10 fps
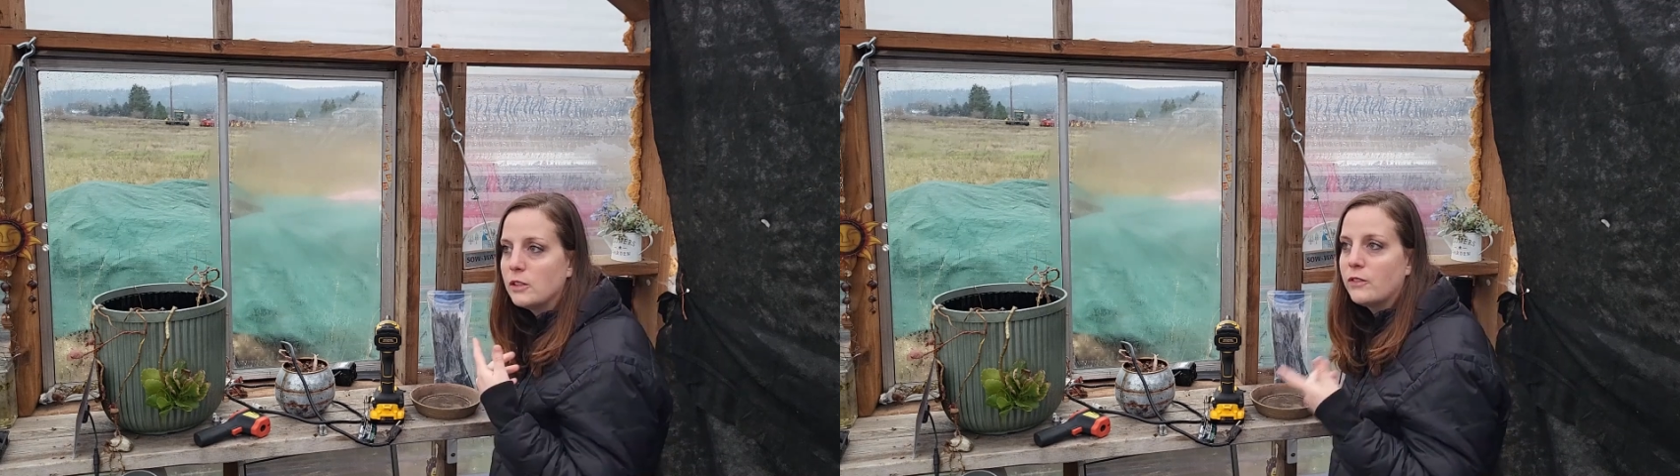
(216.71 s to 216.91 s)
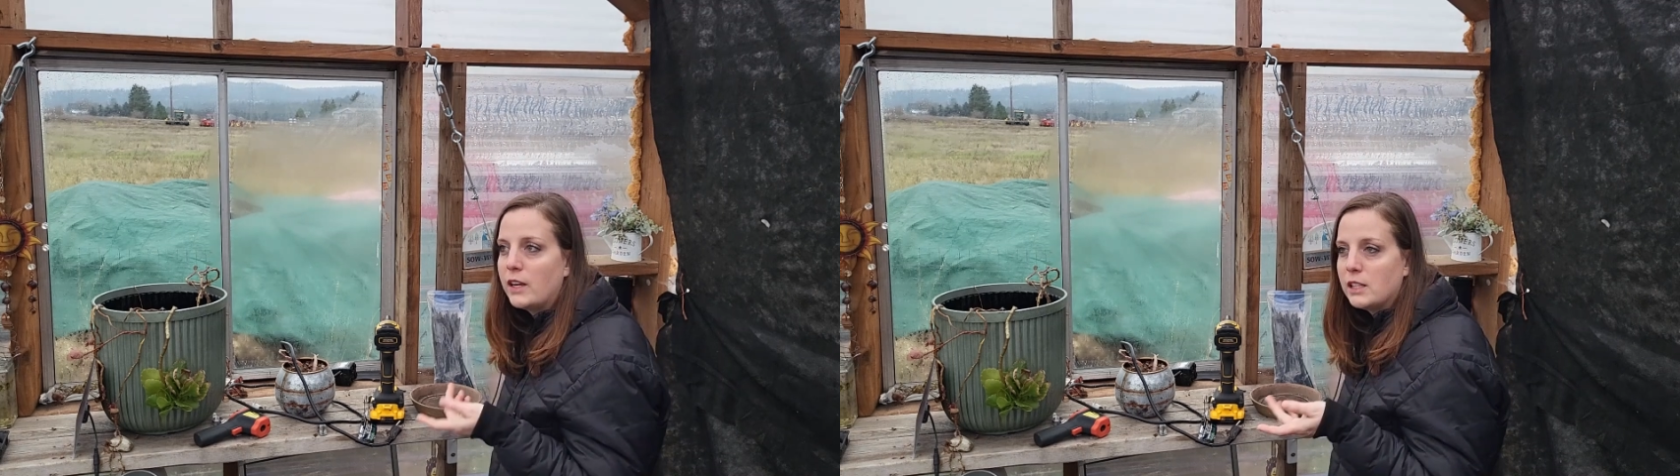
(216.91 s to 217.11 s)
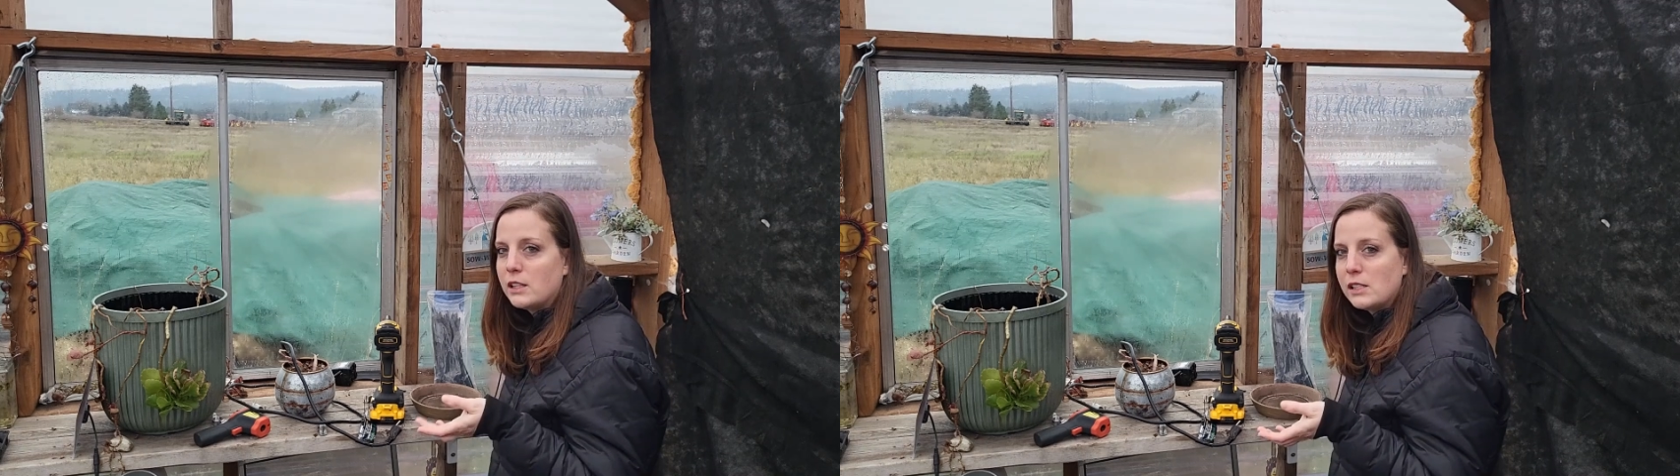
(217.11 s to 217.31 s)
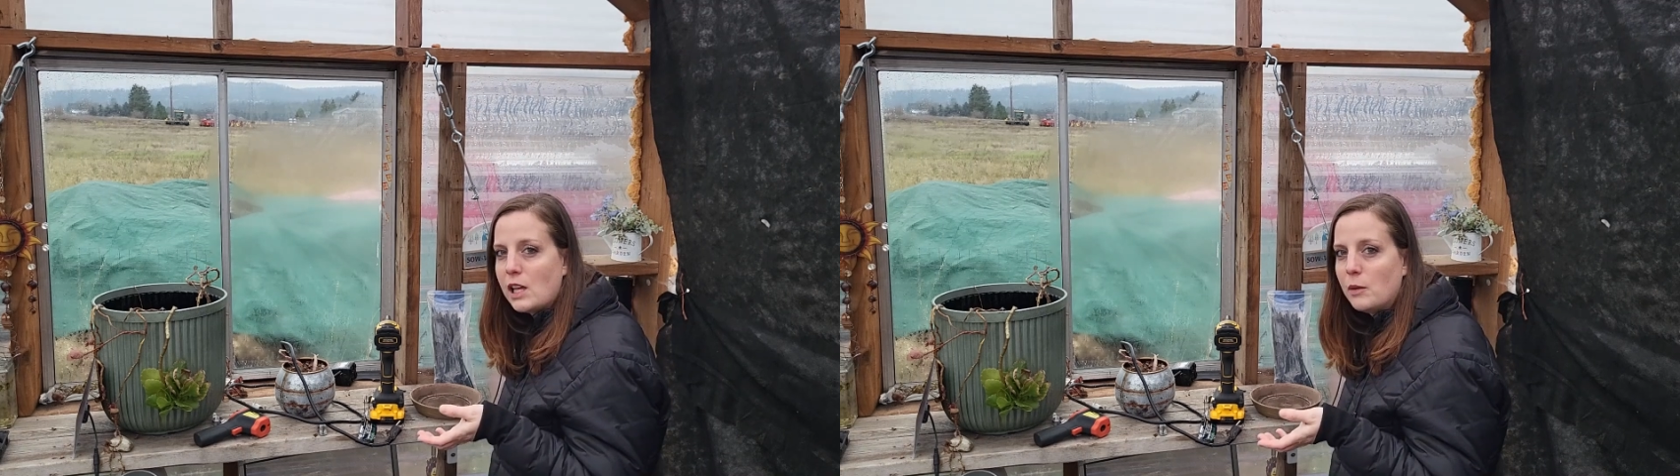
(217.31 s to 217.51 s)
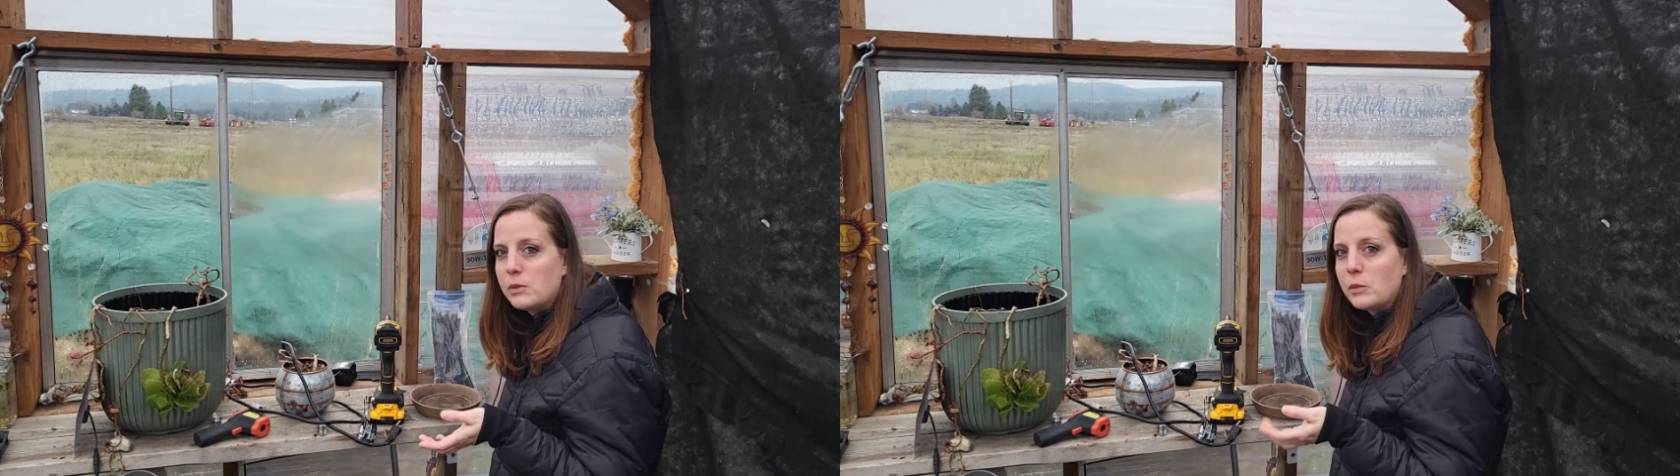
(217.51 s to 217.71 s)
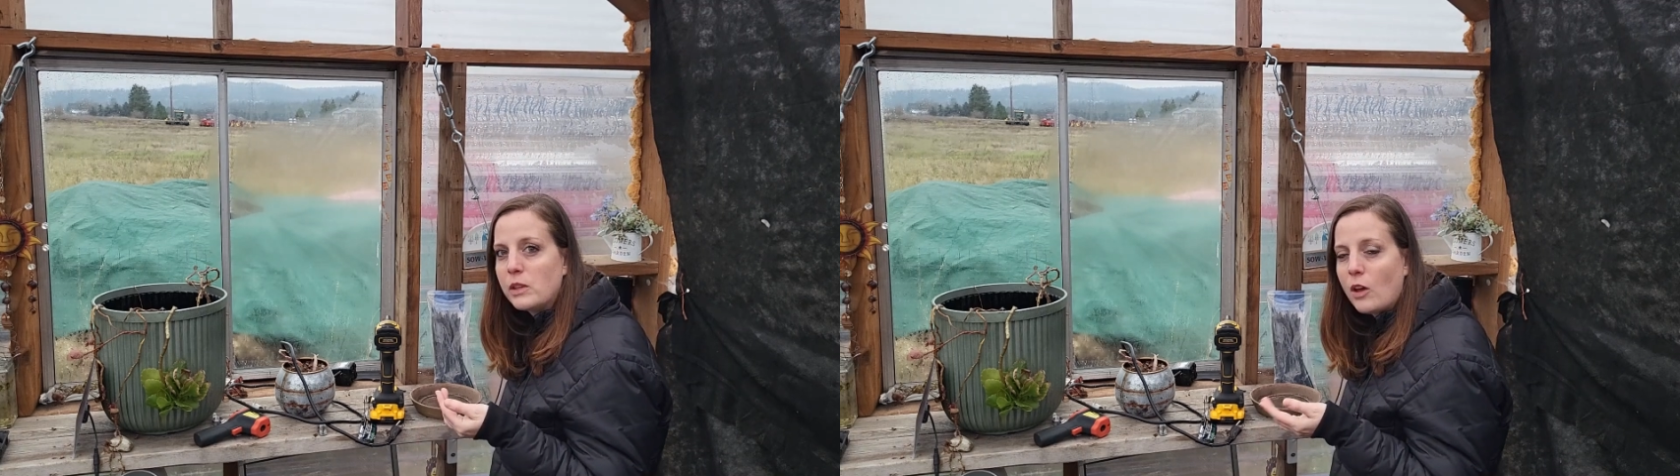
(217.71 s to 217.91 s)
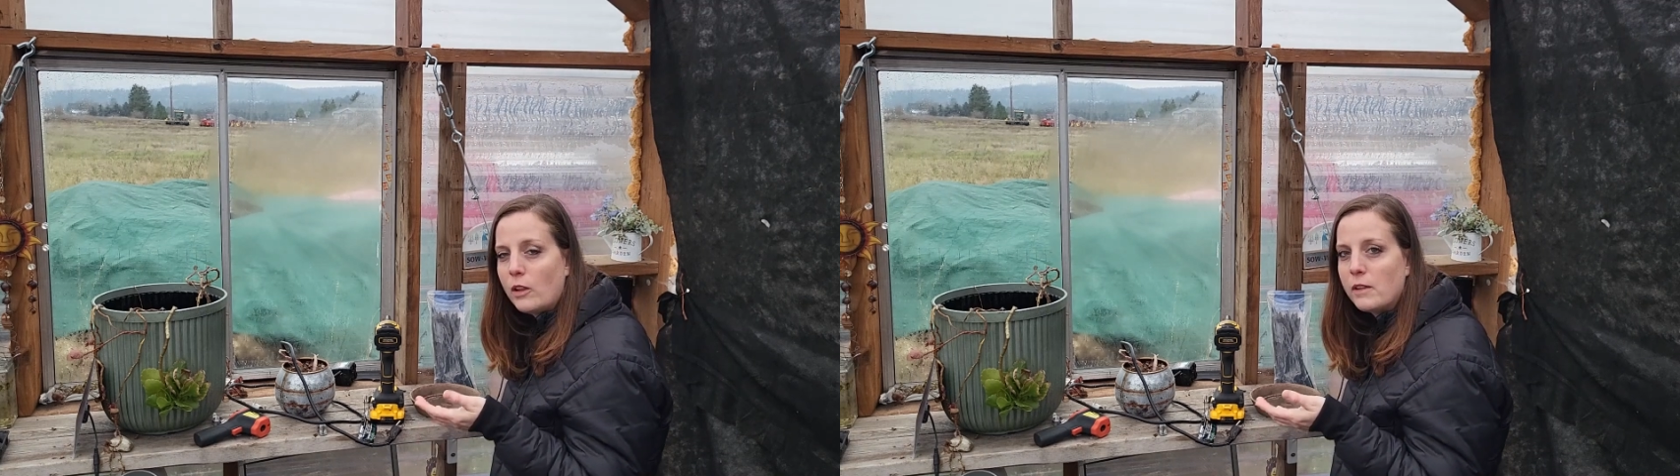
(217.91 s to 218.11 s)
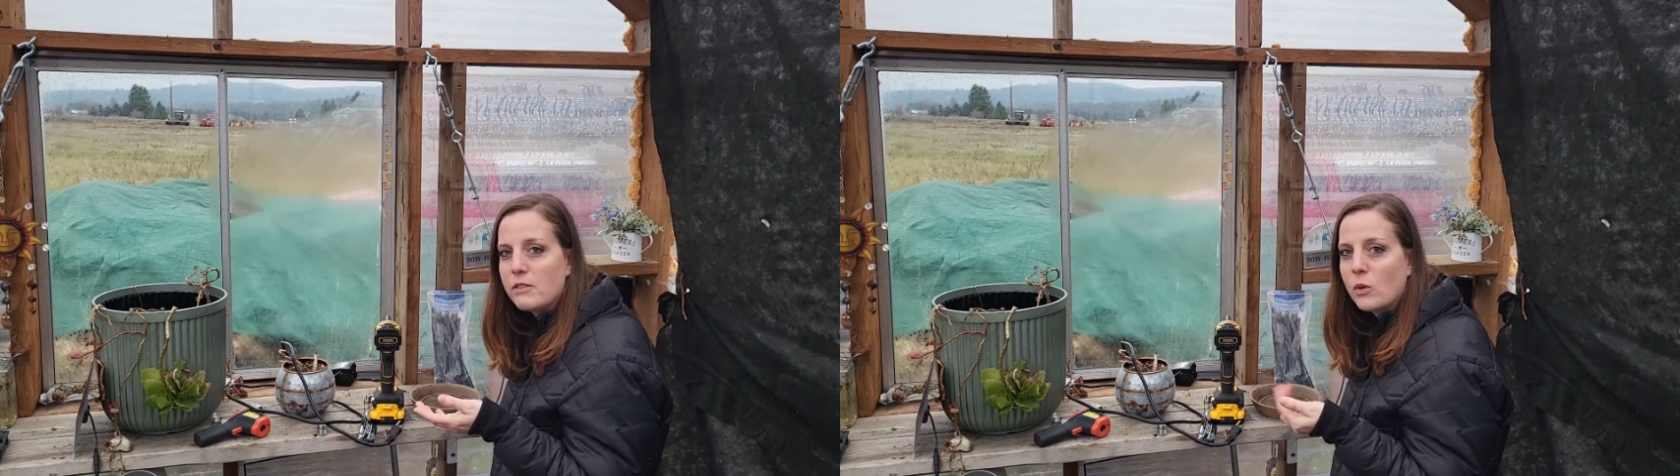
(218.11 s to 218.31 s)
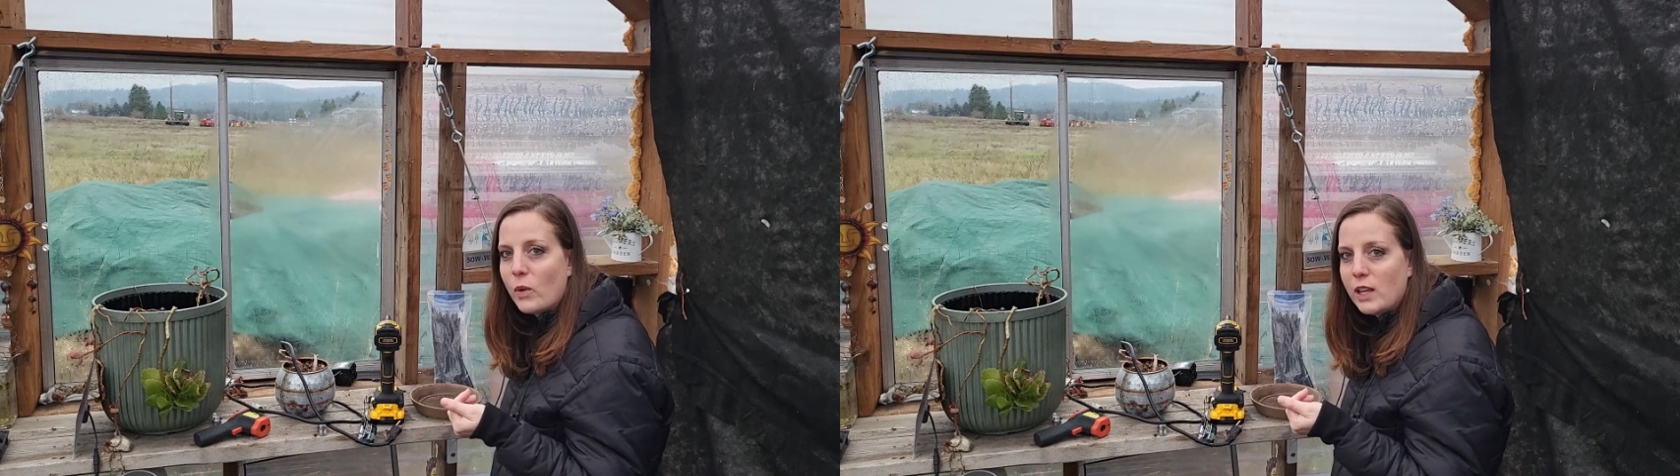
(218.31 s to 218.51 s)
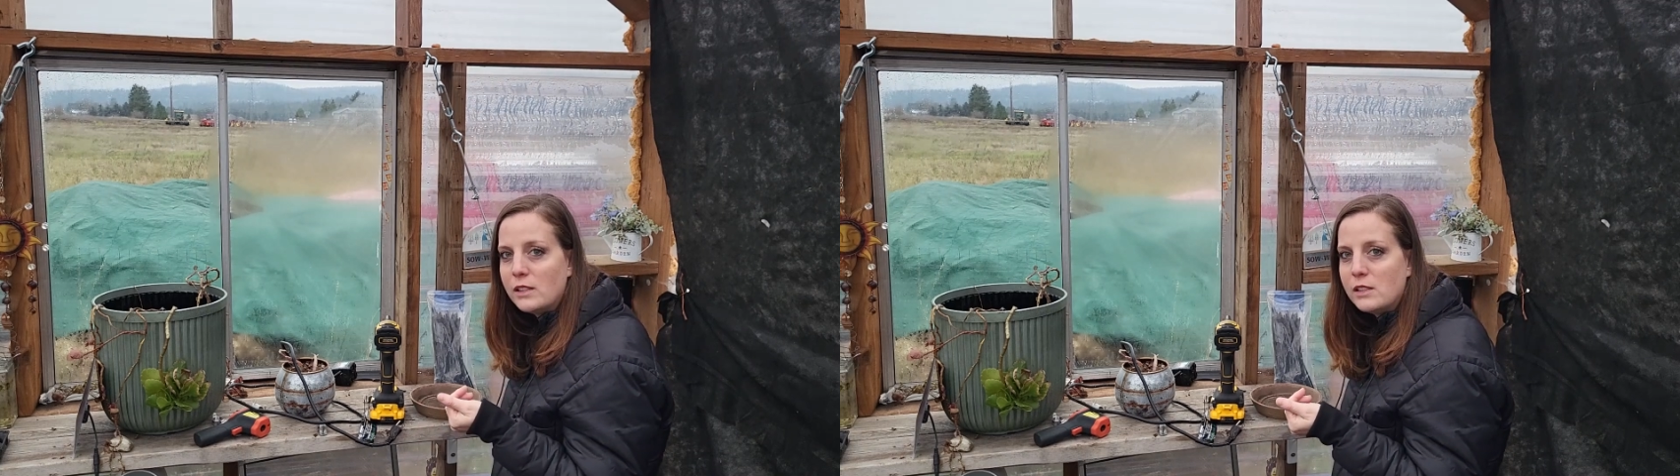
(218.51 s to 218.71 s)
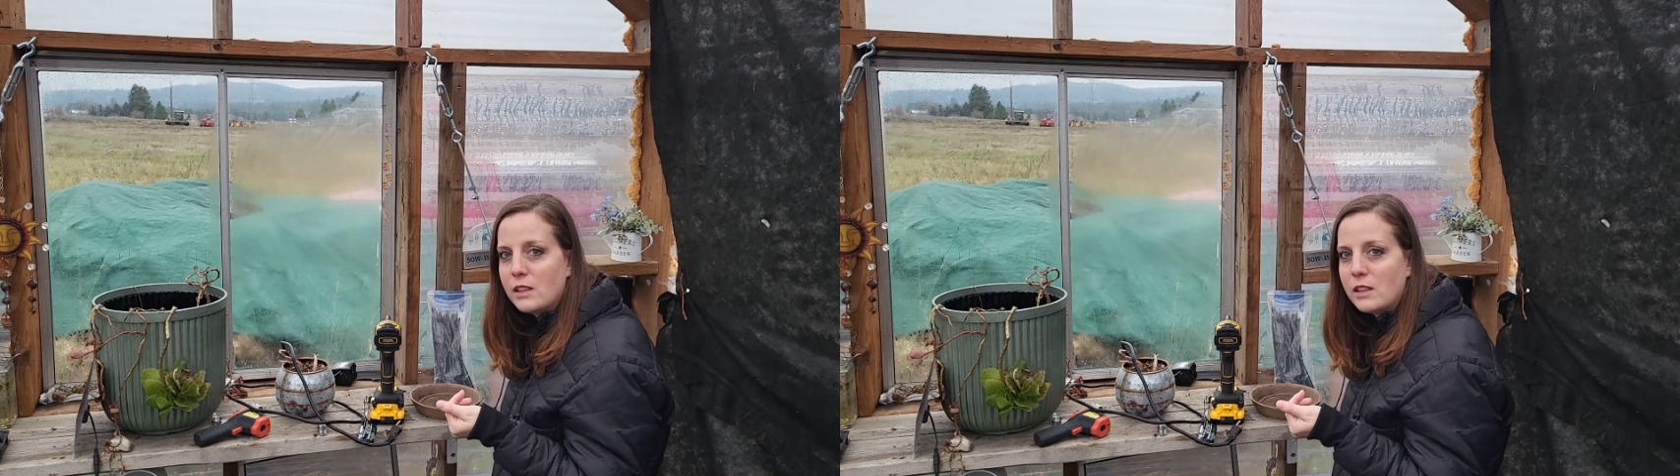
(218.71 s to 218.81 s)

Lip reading: I find that this helps with all of the wind